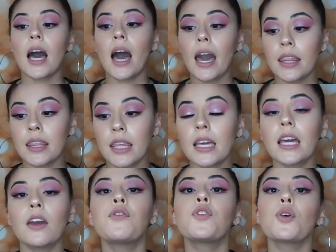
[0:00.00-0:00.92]
I think
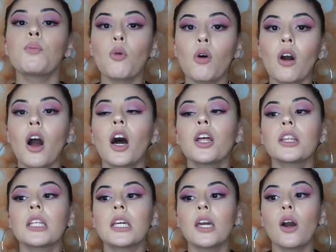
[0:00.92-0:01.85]
if you're more on
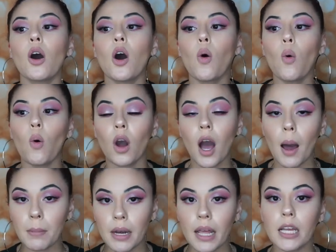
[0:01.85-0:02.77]
the
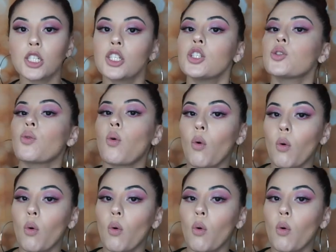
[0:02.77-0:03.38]
combination to